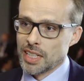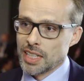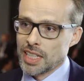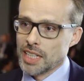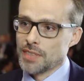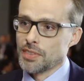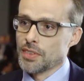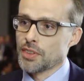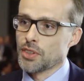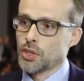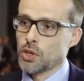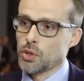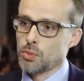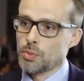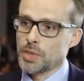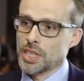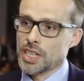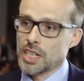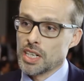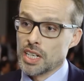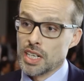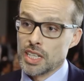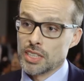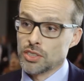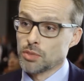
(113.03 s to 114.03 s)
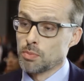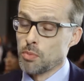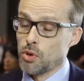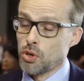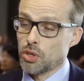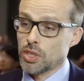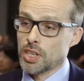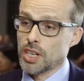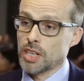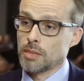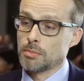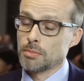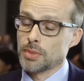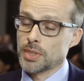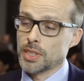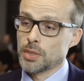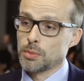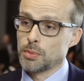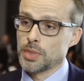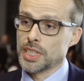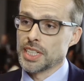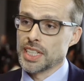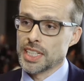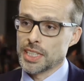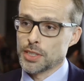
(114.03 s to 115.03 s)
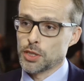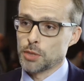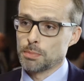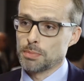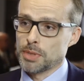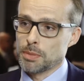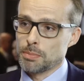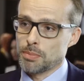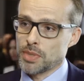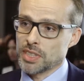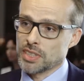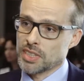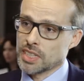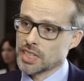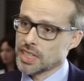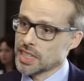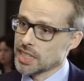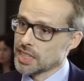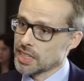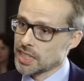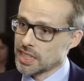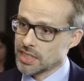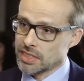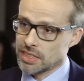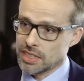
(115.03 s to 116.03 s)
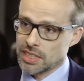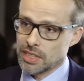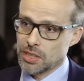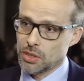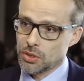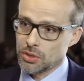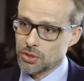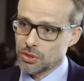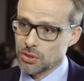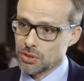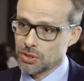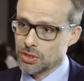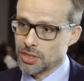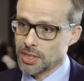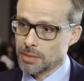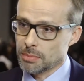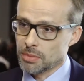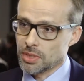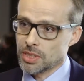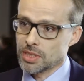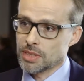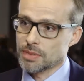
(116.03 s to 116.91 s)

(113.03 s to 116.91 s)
Even though we are a small company, we need to be present in these ecosystems.